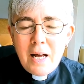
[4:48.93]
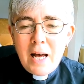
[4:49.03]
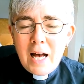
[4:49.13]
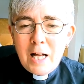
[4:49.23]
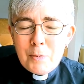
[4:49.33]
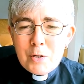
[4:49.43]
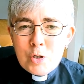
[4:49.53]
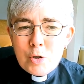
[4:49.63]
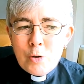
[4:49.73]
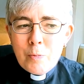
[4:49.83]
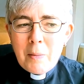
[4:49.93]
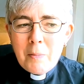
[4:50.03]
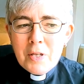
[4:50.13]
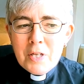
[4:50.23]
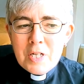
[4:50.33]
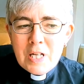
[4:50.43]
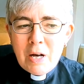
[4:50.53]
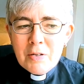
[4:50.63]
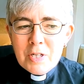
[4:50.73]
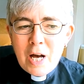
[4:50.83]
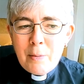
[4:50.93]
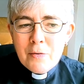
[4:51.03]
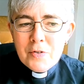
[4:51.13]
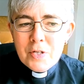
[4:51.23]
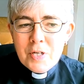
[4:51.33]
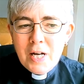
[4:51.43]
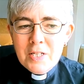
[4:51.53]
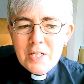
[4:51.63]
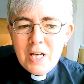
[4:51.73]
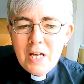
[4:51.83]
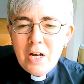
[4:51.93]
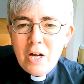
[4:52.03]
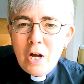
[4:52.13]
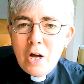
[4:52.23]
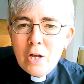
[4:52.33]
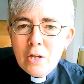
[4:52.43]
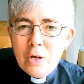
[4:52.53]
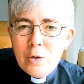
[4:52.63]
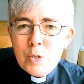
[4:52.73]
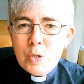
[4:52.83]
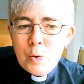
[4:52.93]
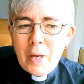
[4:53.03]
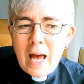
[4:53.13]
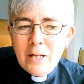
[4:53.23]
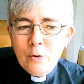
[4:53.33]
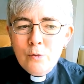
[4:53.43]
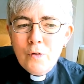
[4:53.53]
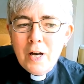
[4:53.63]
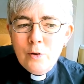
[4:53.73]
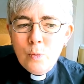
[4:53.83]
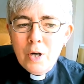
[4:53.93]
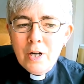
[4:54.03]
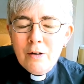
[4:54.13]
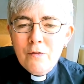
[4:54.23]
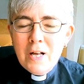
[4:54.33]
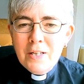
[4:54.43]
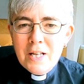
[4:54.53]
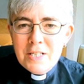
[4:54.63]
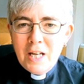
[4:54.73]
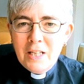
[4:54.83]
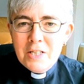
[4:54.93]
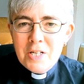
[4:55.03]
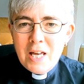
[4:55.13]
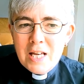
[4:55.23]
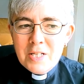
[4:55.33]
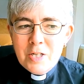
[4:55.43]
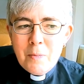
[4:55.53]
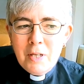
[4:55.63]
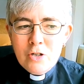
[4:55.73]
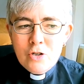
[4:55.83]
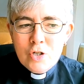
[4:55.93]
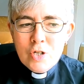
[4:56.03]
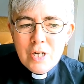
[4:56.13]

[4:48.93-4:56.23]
Help us to remember that in our type of society, those who cannot find work feel their dignity is diminished.